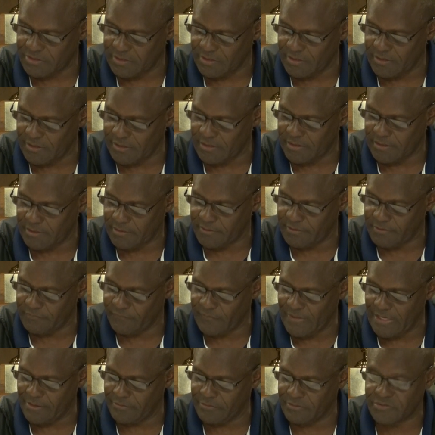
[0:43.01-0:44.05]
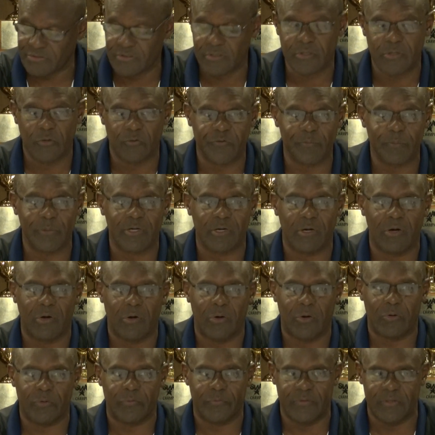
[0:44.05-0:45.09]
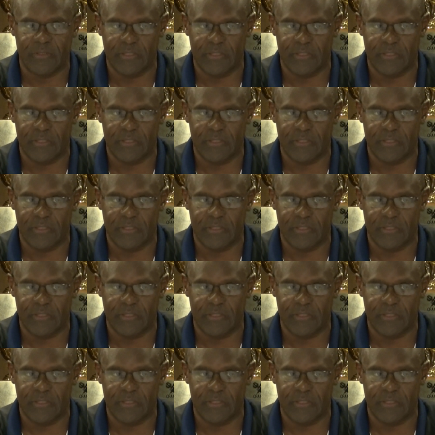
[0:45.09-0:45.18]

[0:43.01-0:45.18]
In fairness to Coach McCall,